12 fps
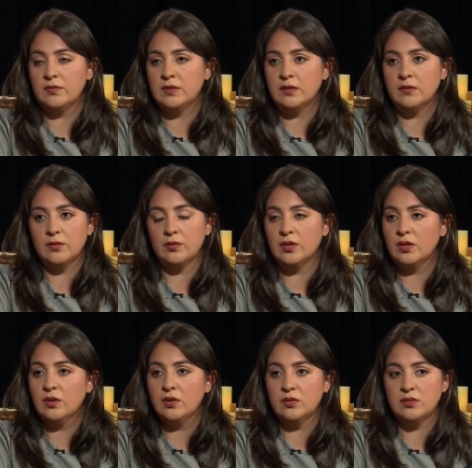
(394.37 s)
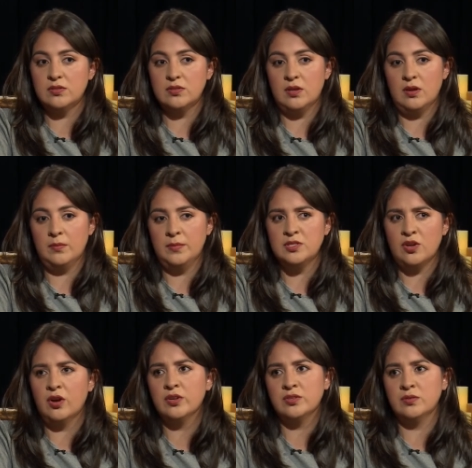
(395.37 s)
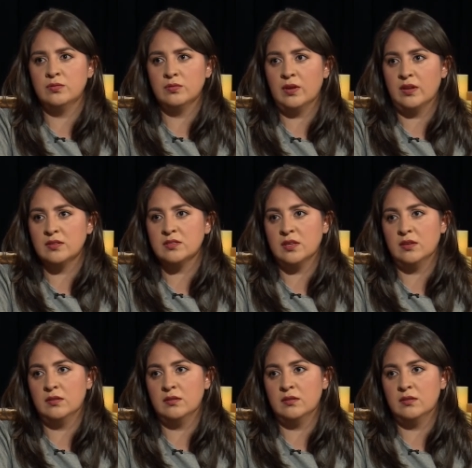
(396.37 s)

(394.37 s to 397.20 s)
50, 30 years, um, it's hard to kind of say